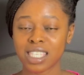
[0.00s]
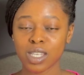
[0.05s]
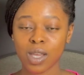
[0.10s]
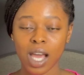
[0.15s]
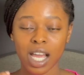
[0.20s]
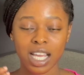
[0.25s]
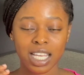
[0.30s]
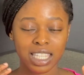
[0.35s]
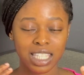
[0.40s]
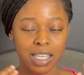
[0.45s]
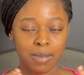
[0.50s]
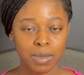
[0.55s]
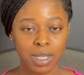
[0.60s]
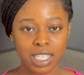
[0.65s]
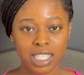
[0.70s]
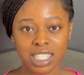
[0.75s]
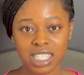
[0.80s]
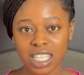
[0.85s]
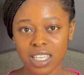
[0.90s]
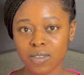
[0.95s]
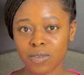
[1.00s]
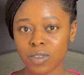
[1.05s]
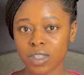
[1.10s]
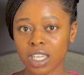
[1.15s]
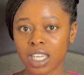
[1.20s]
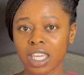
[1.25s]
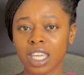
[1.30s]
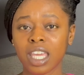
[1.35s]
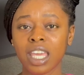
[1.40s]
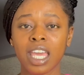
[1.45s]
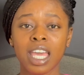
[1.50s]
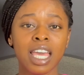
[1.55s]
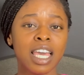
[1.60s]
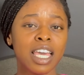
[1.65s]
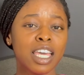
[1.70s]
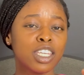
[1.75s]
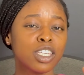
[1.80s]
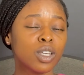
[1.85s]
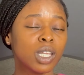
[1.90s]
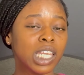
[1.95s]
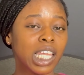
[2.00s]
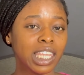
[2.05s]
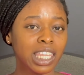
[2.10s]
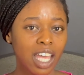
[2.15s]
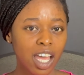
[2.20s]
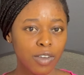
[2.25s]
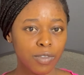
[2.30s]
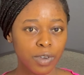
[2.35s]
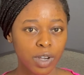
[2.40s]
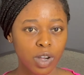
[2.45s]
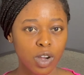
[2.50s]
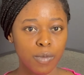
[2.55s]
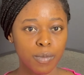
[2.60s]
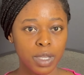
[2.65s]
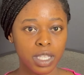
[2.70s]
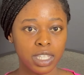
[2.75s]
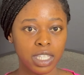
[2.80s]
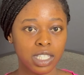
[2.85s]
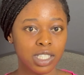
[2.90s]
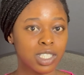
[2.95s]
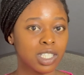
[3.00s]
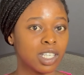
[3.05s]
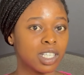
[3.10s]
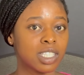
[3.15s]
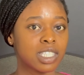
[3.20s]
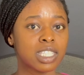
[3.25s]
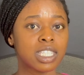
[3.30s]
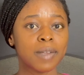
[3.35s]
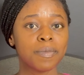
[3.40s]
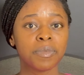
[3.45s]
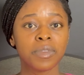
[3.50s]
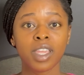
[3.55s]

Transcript: your academic CV, your letter of recommendations.